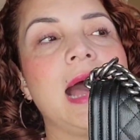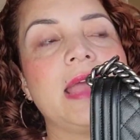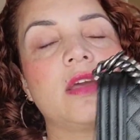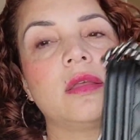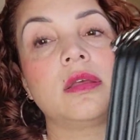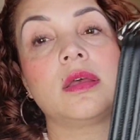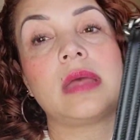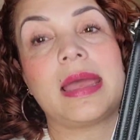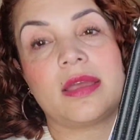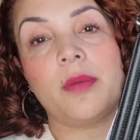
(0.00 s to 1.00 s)
I
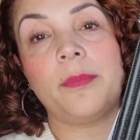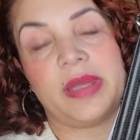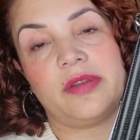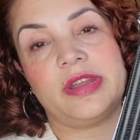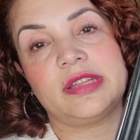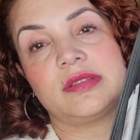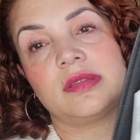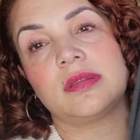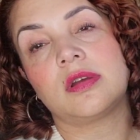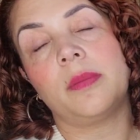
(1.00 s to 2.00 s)
compared
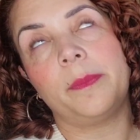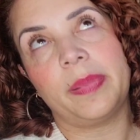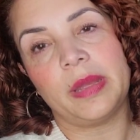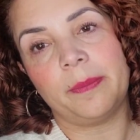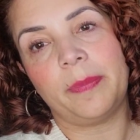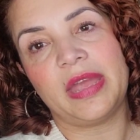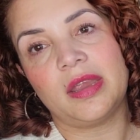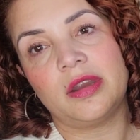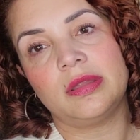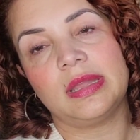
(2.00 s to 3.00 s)

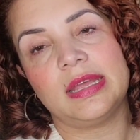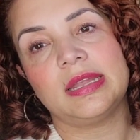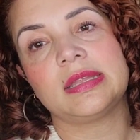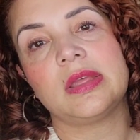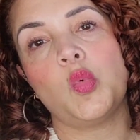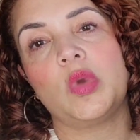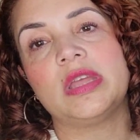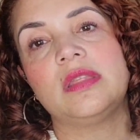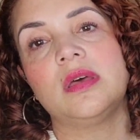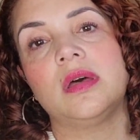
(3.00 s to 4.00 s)
it
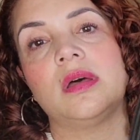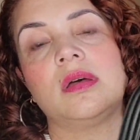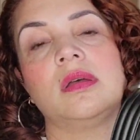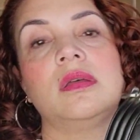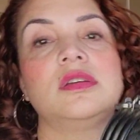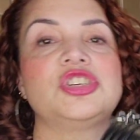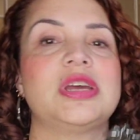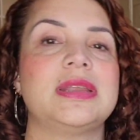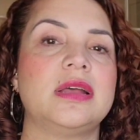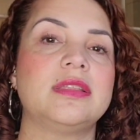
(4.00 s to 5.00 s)
with the
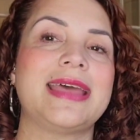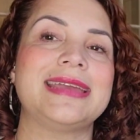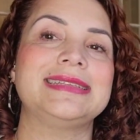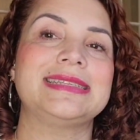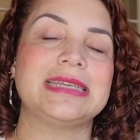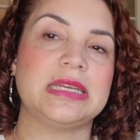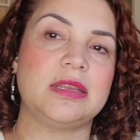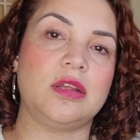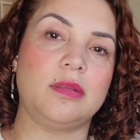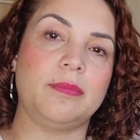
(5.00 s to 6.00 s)
Chanel
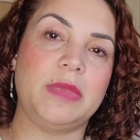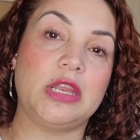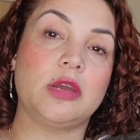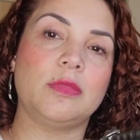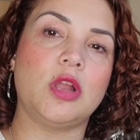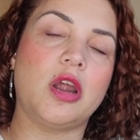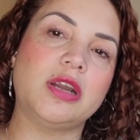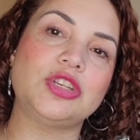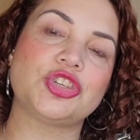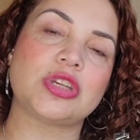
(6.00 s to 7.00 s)
19 medium
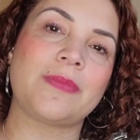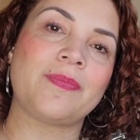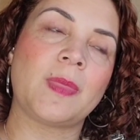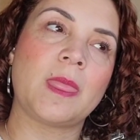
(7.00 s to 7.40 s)
large.